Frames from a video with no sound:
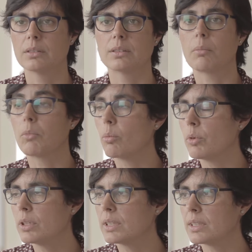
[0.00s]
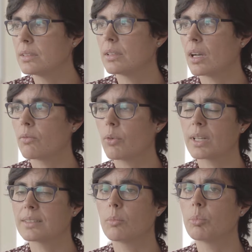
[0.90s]
Some communities are, for
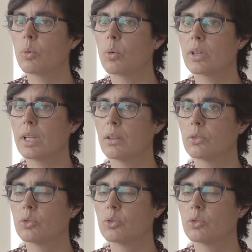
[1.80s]
example, working on